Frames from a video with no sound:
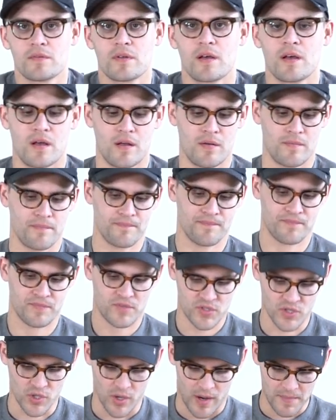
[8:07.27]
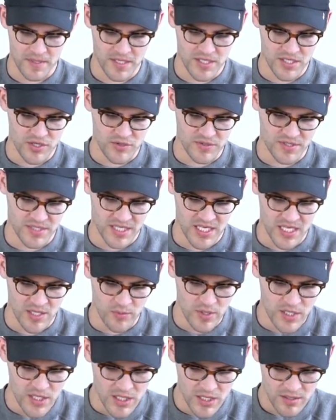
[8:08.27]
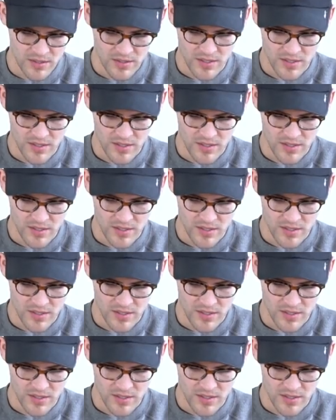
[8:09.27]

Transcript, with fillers: Um, so I'm gonna use kiwi